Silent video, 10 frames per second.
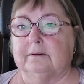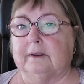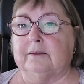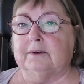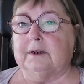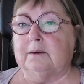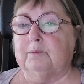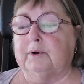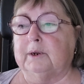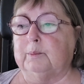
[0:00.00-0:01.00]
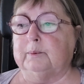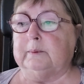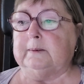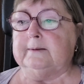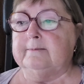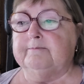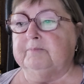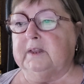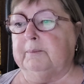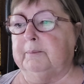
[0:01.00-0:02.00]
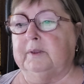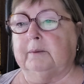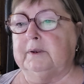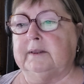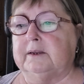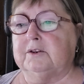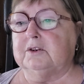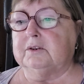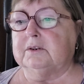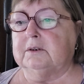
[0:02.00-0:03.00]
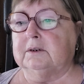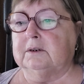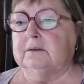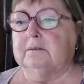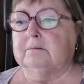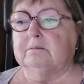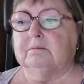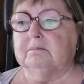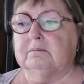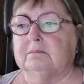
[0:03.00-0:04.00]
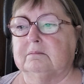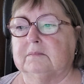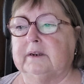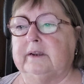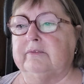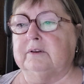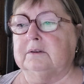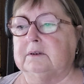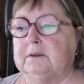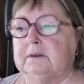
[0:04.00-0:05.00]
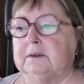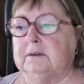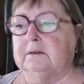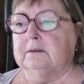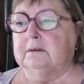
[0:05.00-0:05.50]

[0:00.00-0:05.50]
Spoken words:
down the downpipe. That's just a given, isn't it?